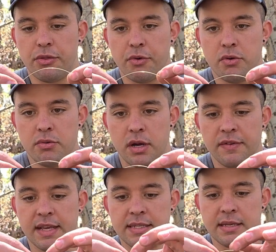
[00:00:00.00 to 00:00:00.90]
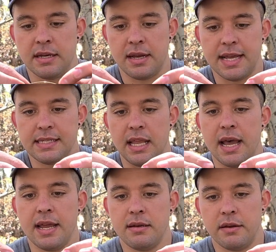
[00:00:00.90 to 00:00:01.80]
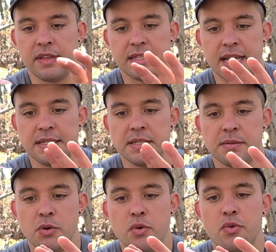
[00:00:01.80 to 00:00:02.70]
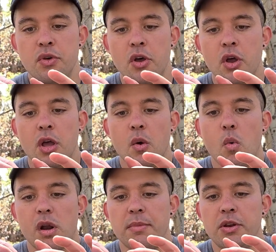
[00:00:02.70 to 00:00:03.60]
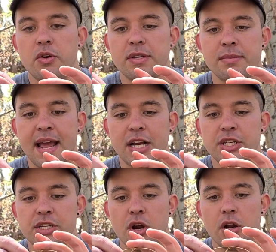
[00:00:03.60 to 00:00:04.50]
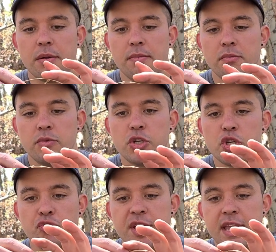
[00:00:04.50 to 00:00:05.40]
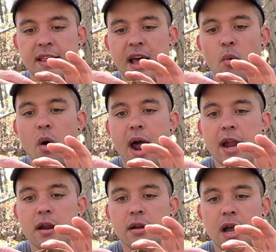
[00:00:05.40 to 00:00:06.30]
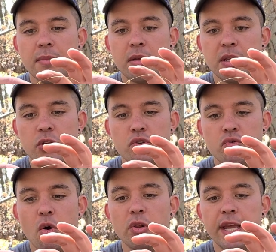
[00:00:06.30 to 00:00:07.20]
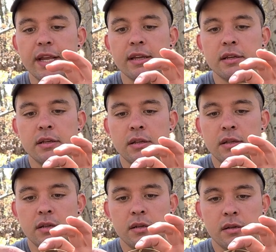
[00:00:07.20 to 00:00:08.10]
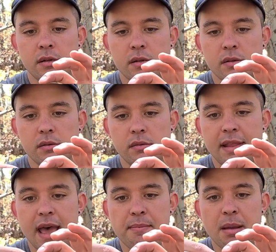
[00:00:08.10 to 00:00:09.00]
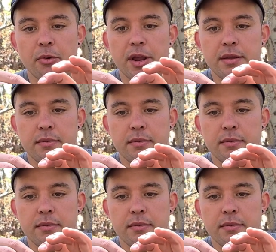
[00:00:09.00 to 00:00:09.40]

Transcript: through. Everything's in a nice line. Everything's nice and smooth. What I'm going to do is I'm going to actually start shrinking that wire. I'm going to be controlling that memory.